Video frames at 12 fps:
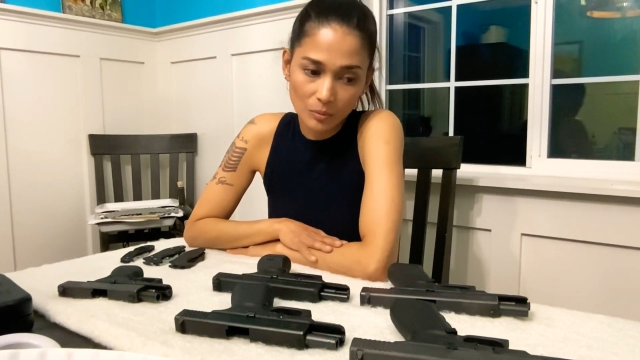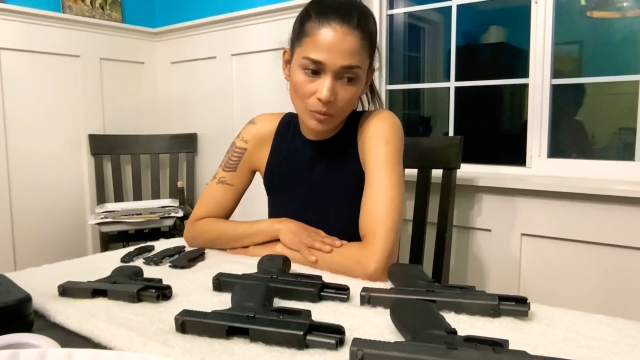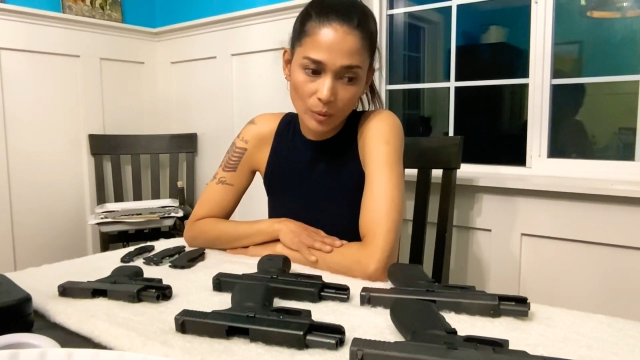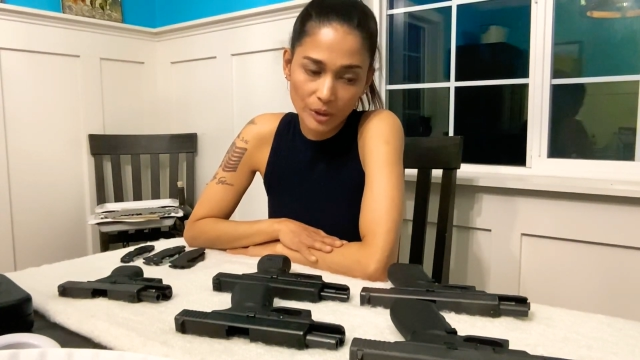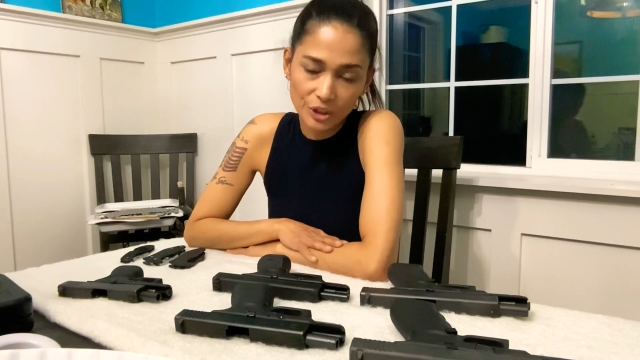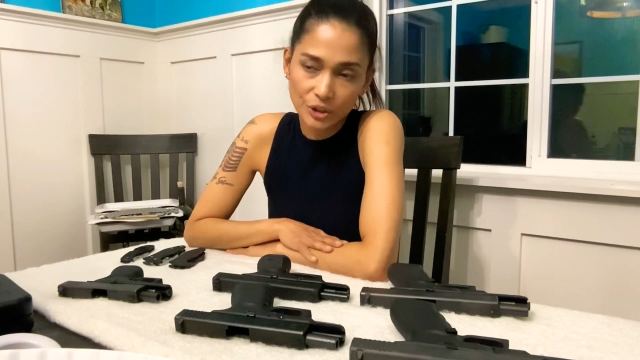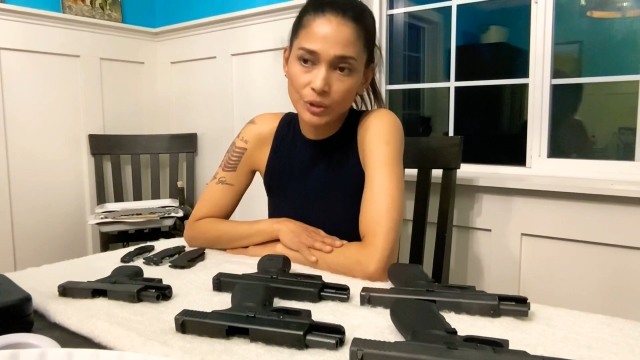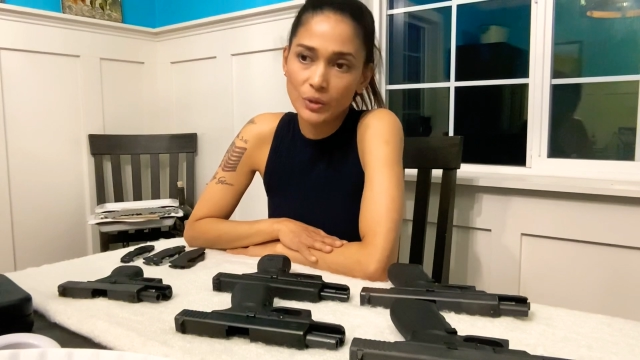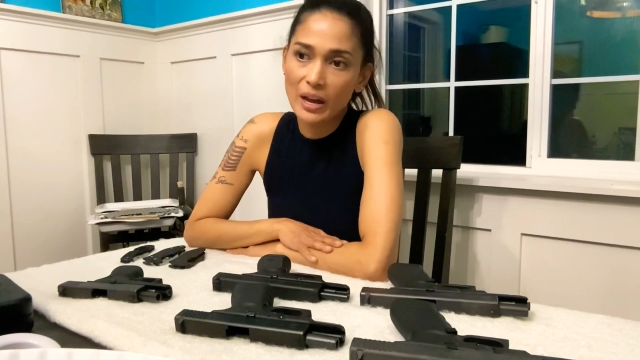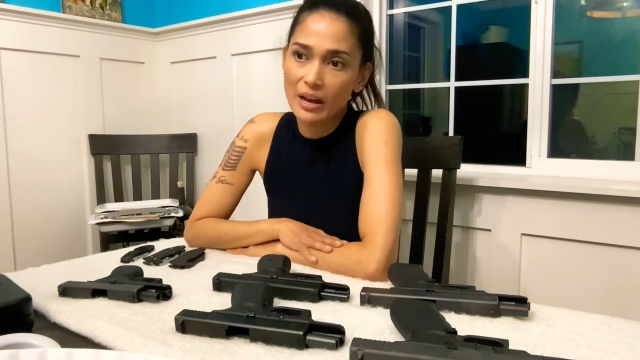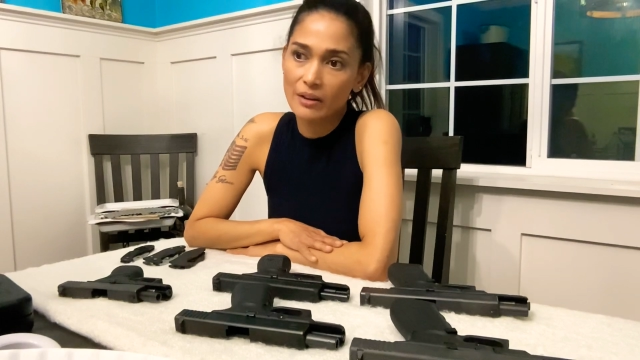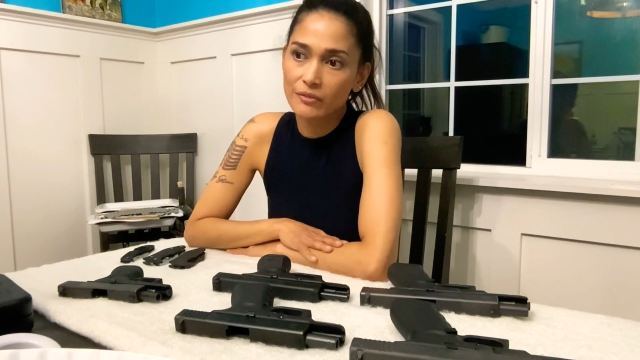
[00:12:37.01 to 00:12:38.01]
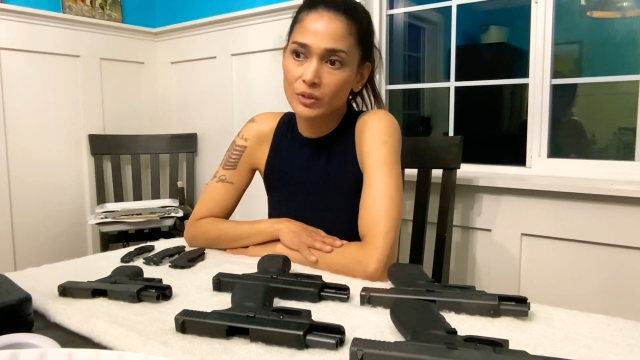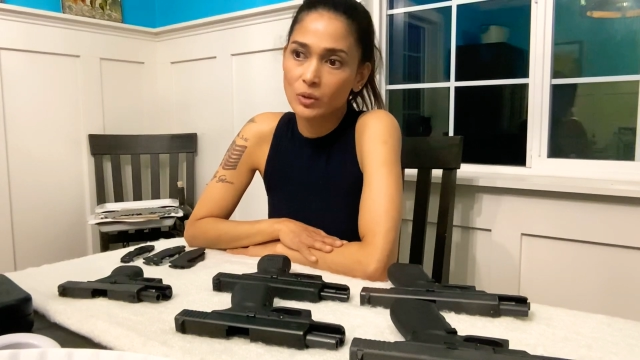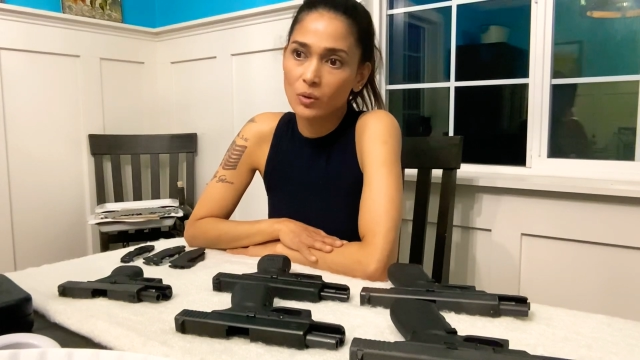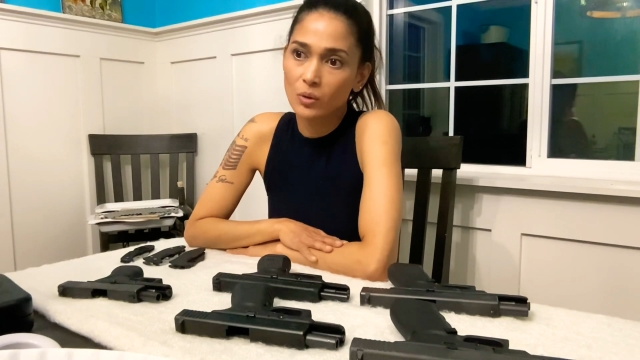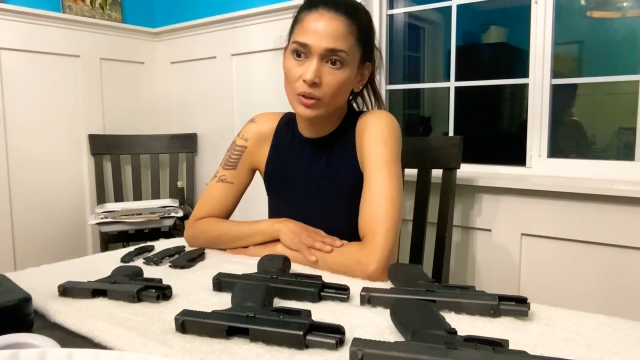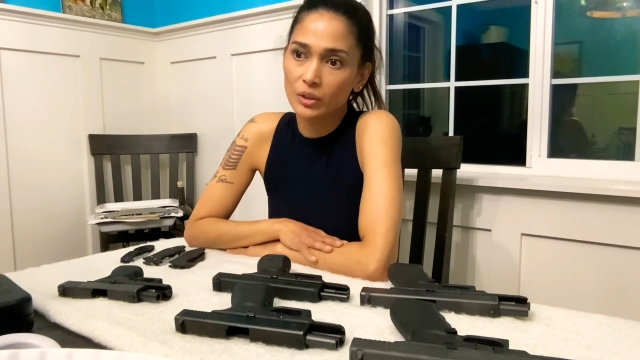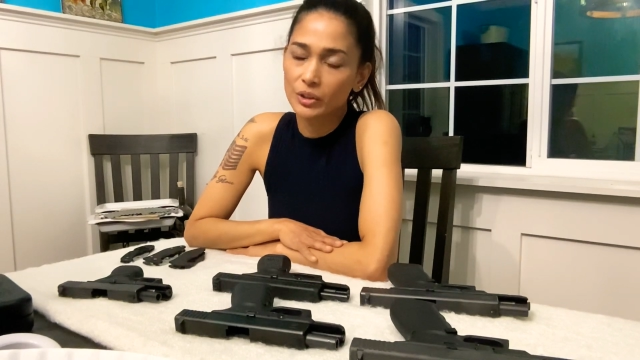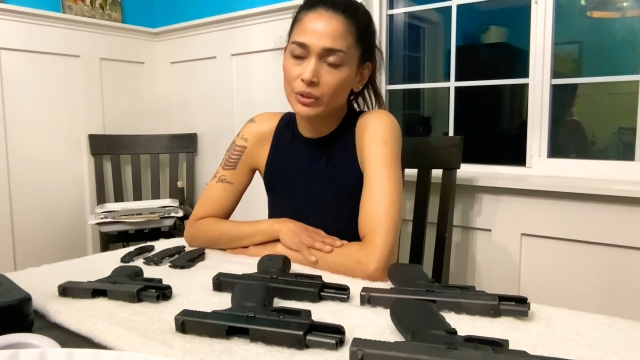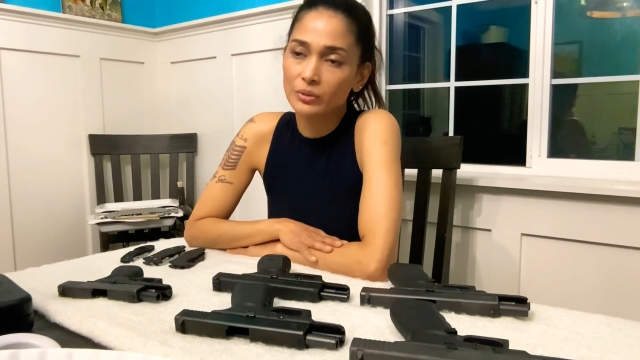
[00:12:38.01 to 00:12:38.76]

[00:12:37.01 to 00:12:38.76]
when you do have your